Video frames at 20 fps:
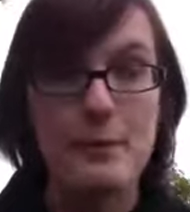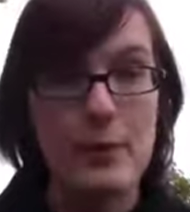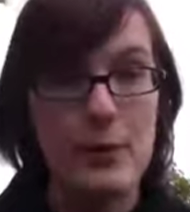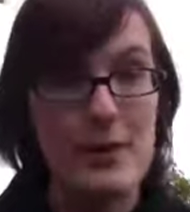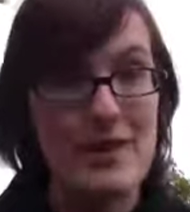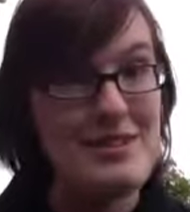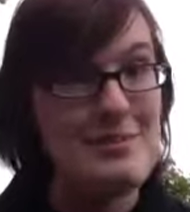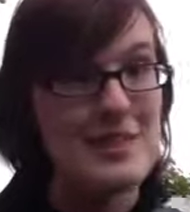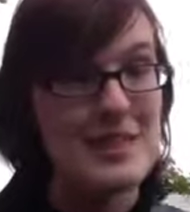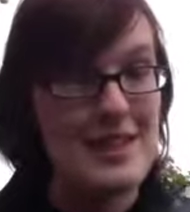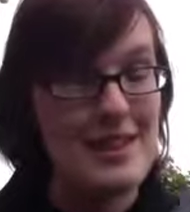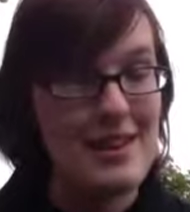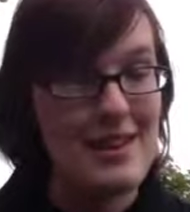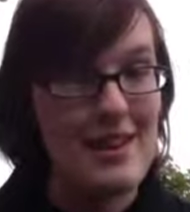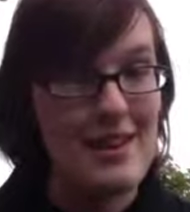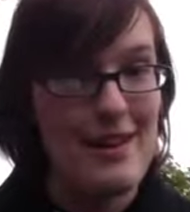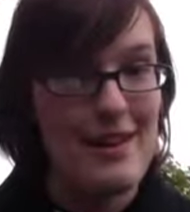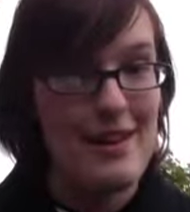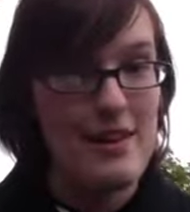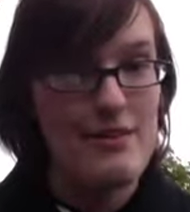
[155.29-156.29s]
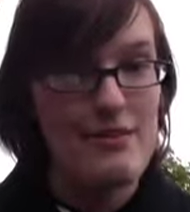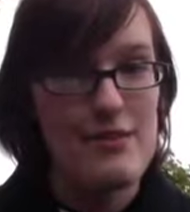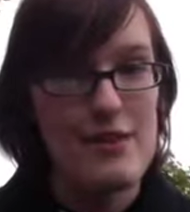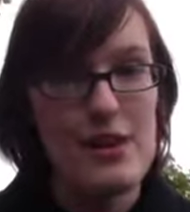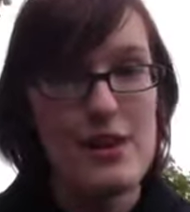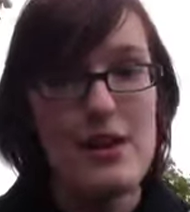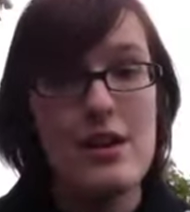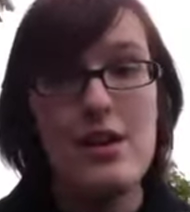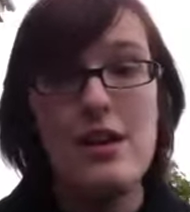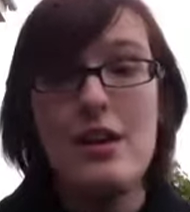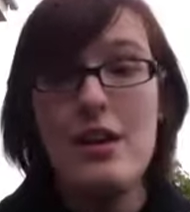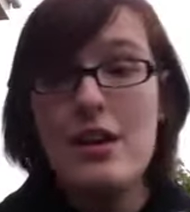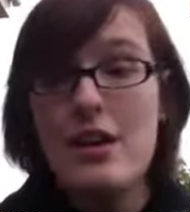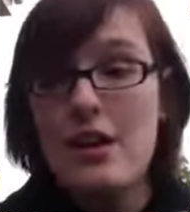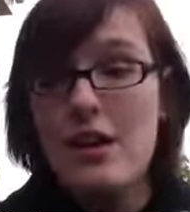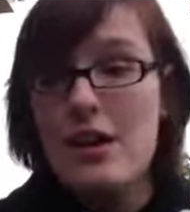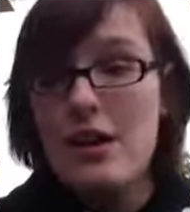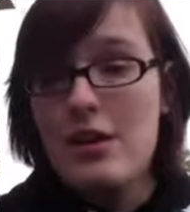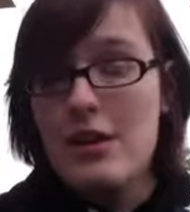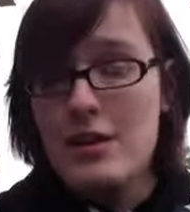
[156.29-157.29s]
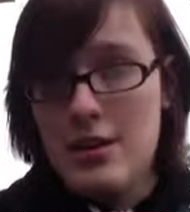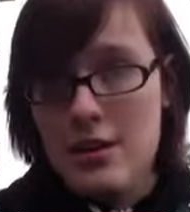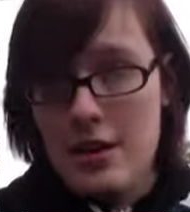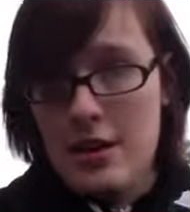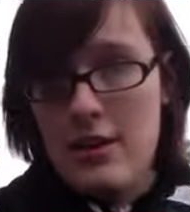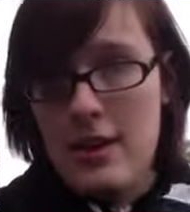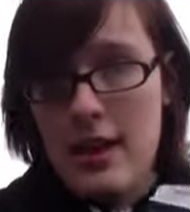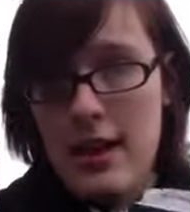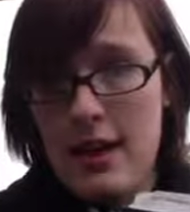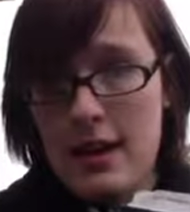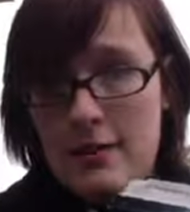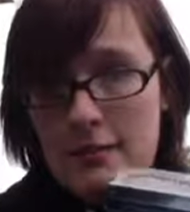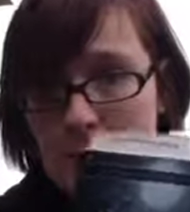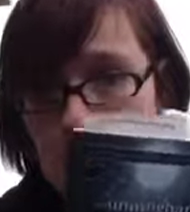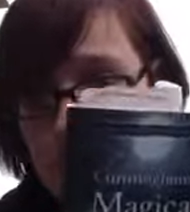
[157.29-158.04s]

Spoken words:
when he was still alive. So yeah,